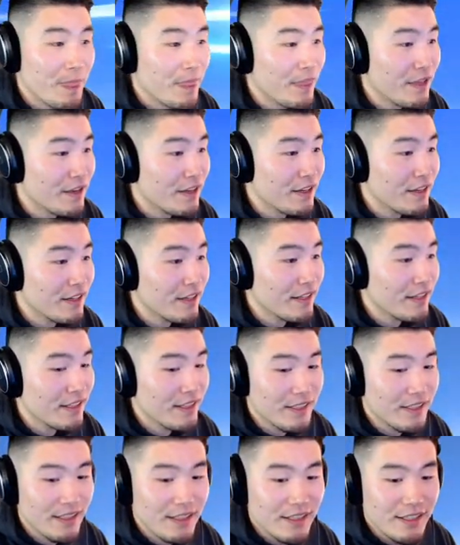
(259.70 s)

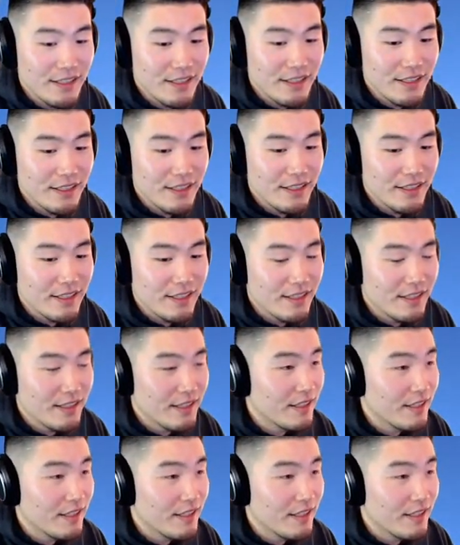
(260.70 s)
Nobody speaks.